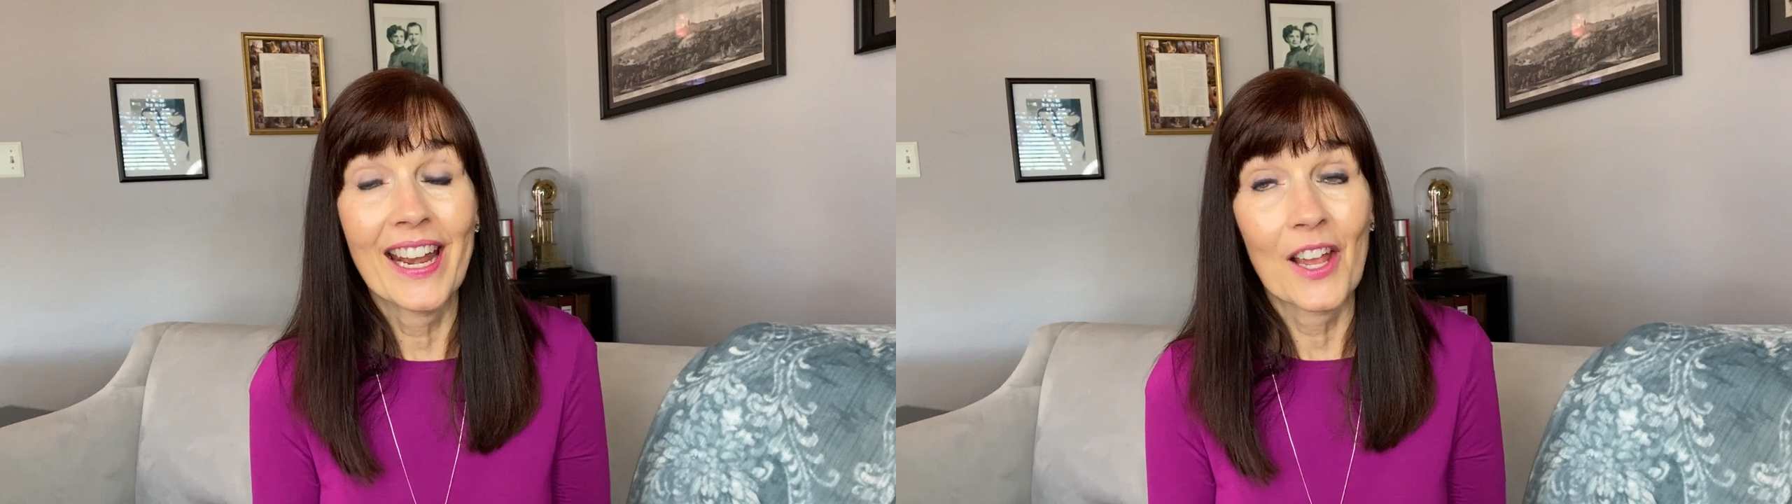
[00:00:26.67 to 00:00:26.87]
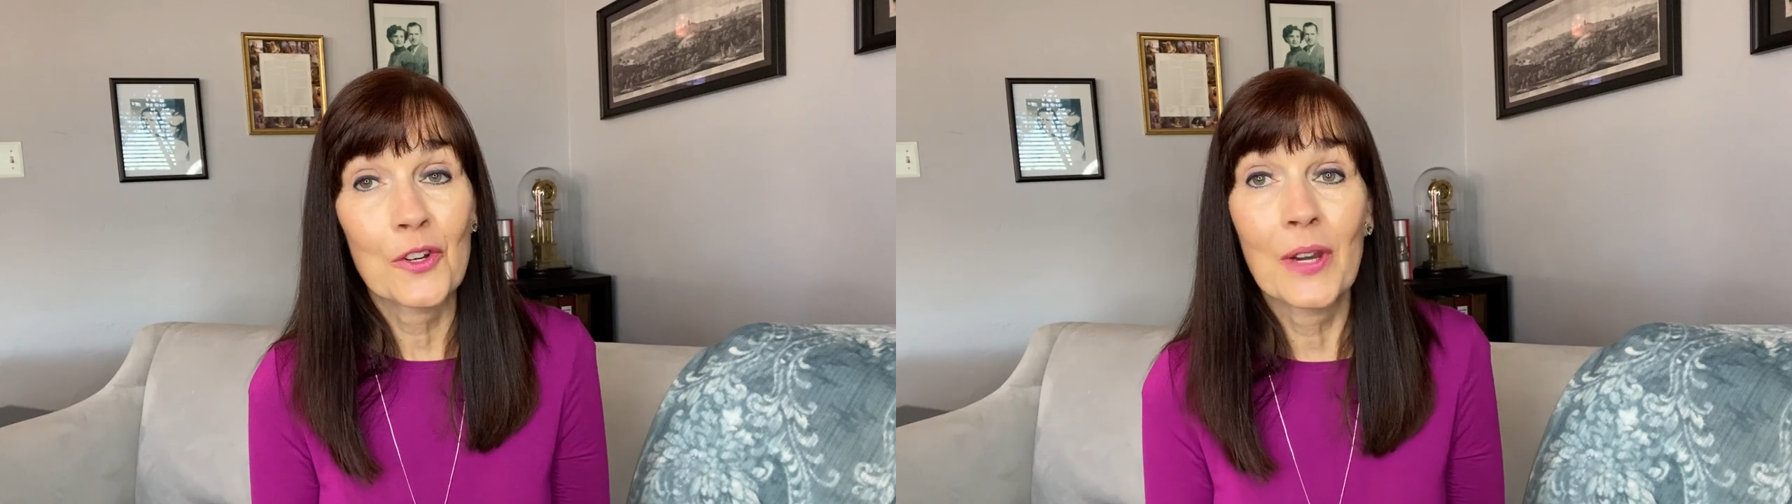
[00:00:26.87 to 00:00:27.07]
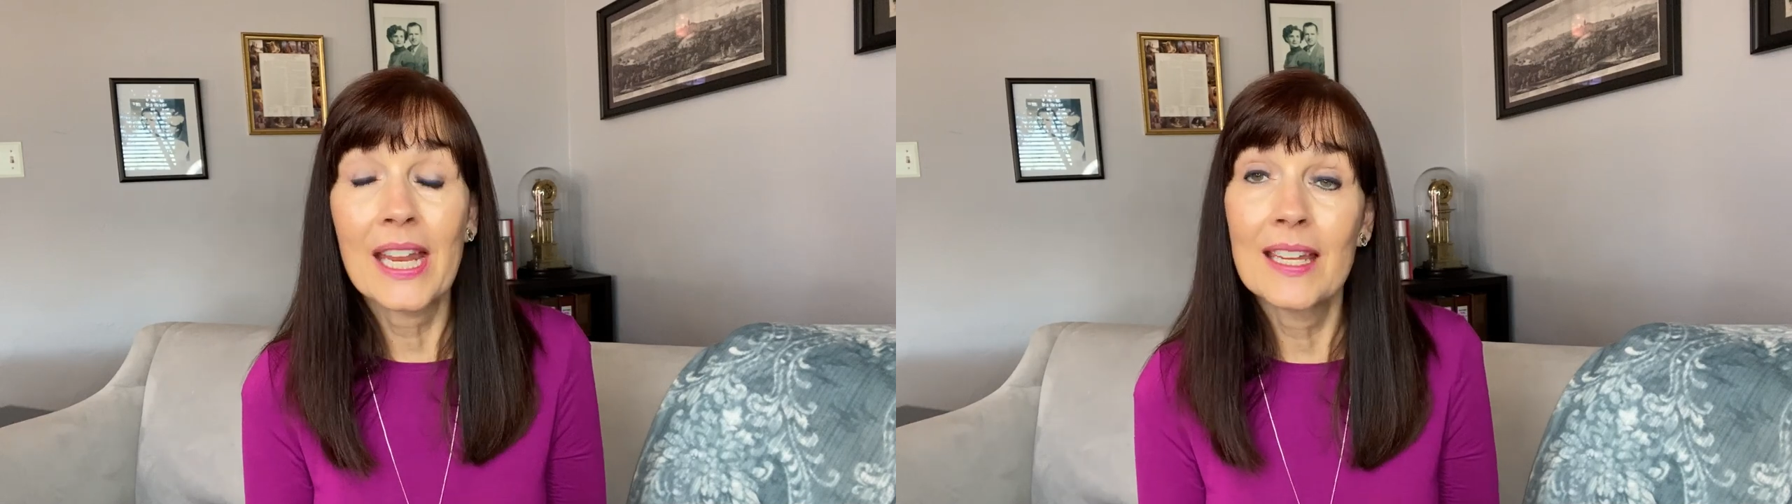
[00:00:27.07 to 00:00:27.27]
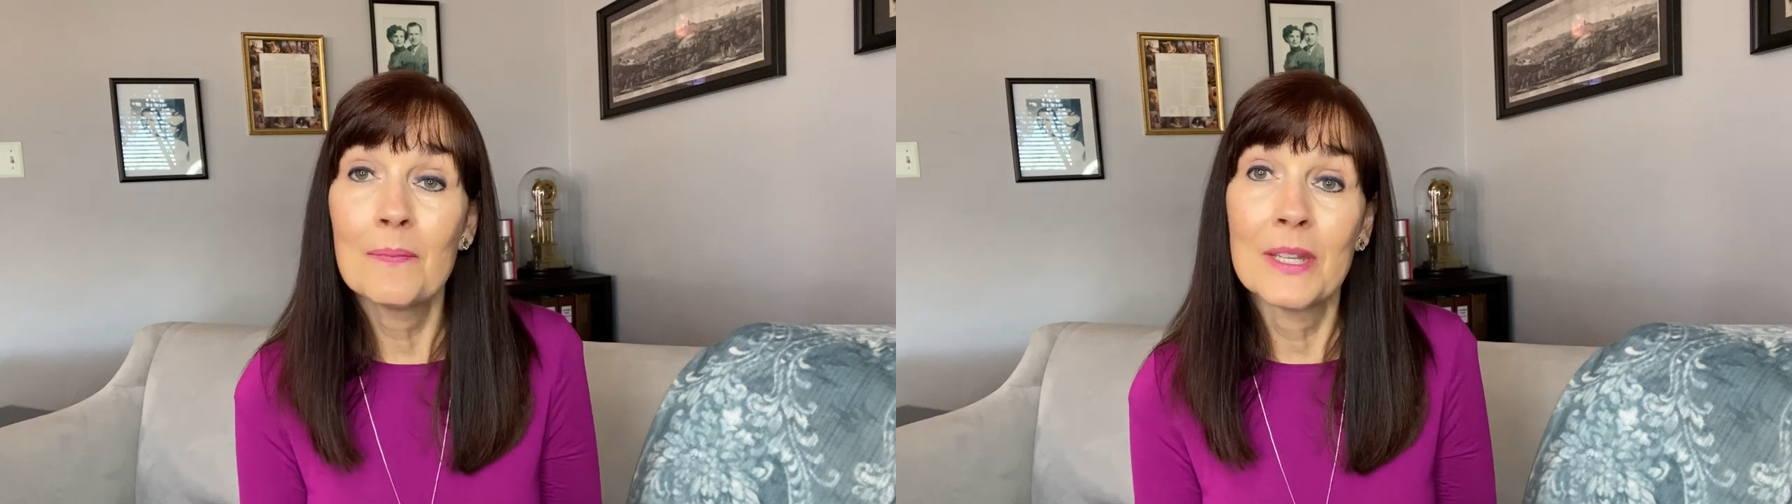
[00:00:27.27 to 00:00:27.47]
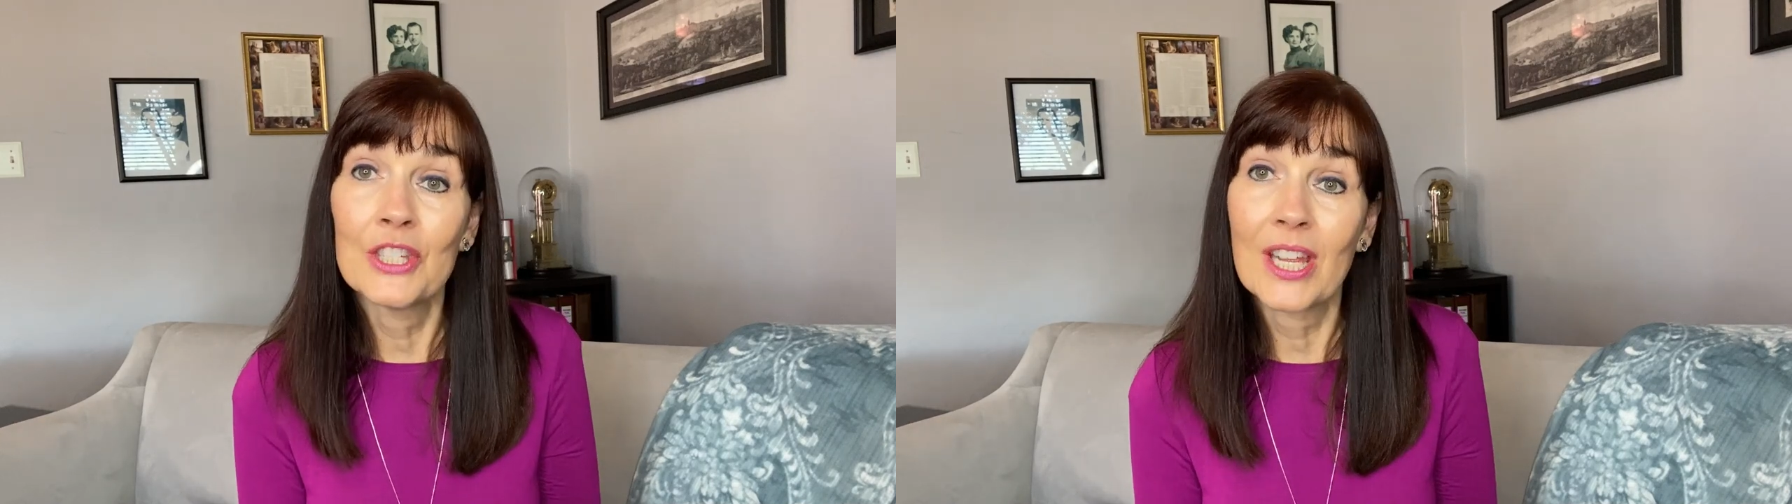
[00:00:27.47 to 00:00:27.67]
and I
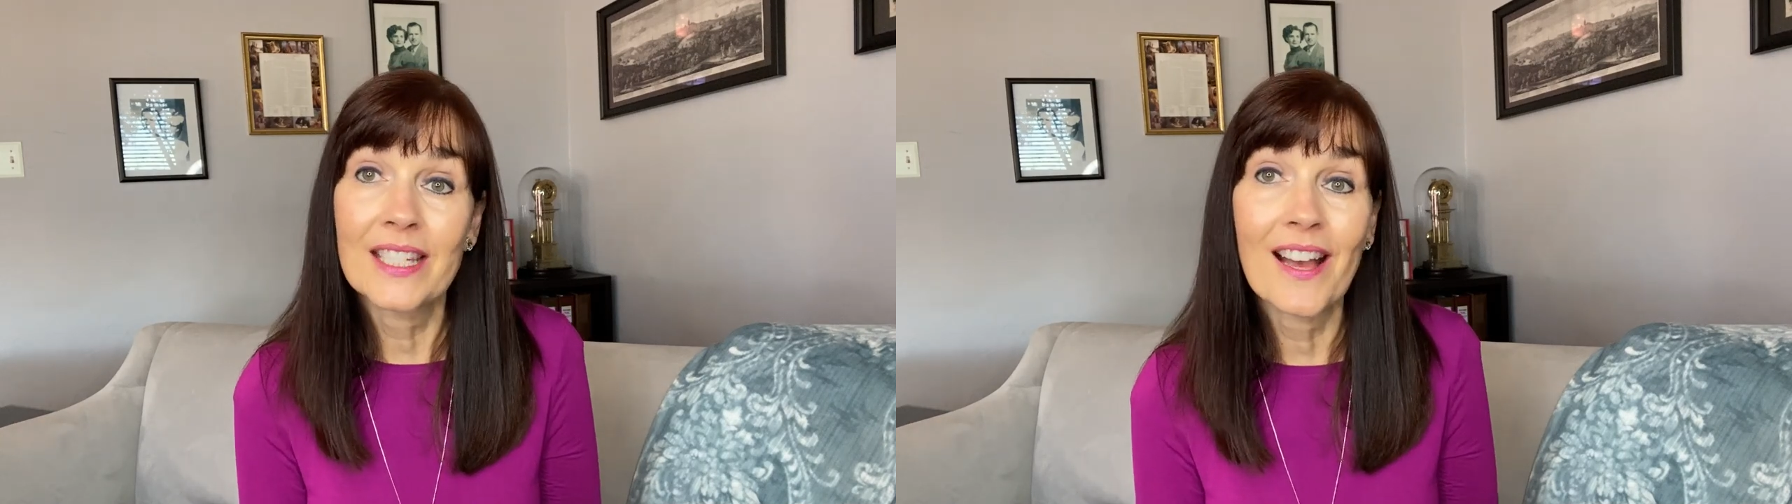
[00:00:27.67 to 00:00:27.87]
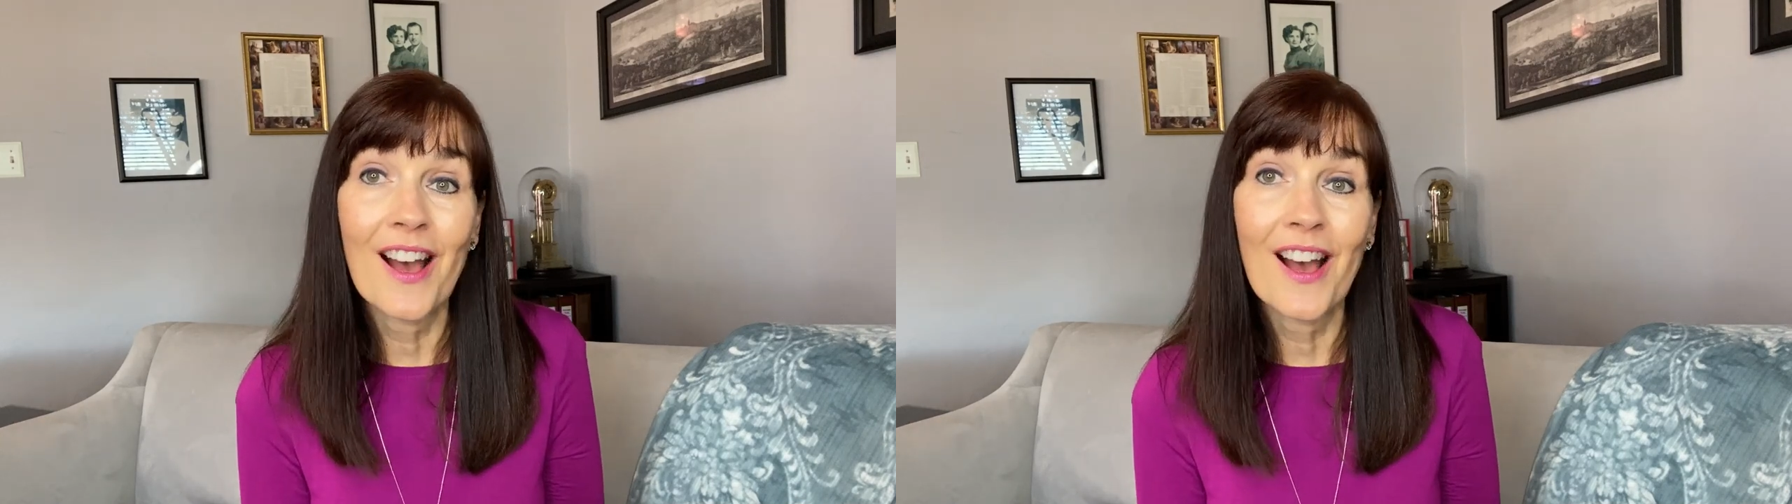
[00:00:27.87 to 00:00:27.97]
created Magenta